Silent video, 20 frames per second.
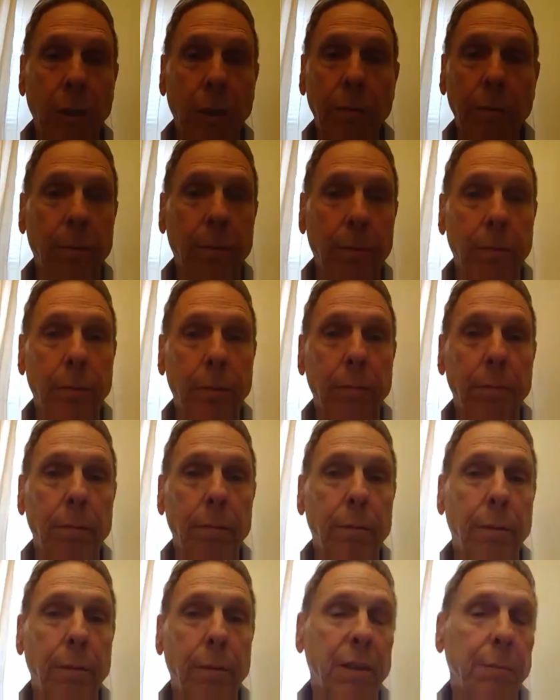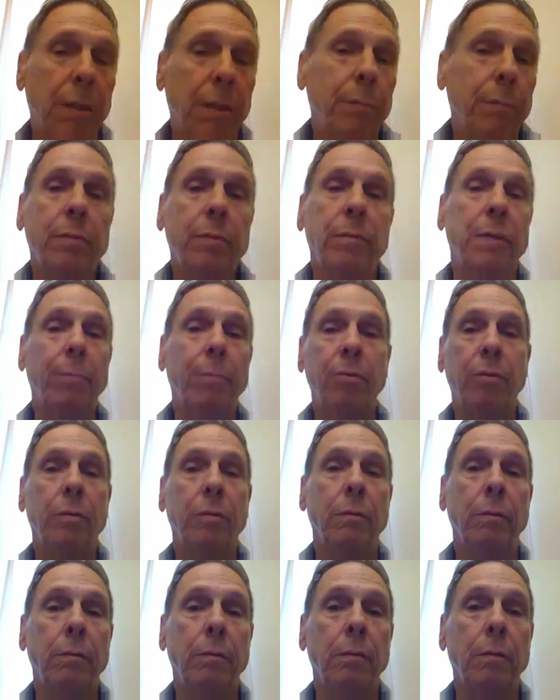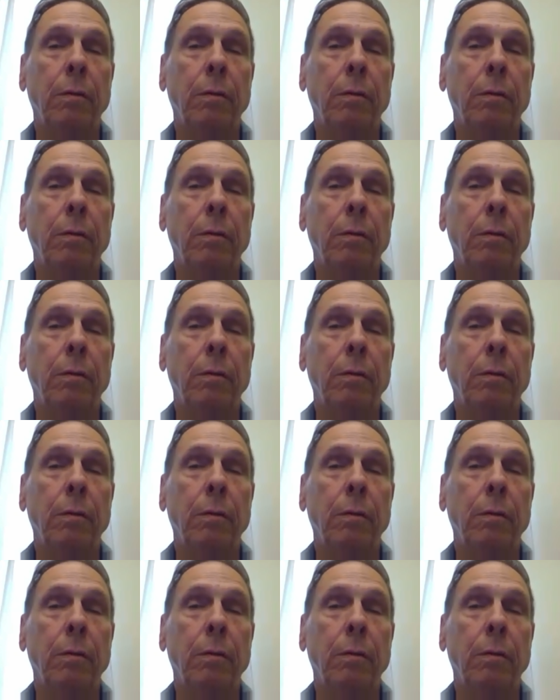Yes, that's my perception.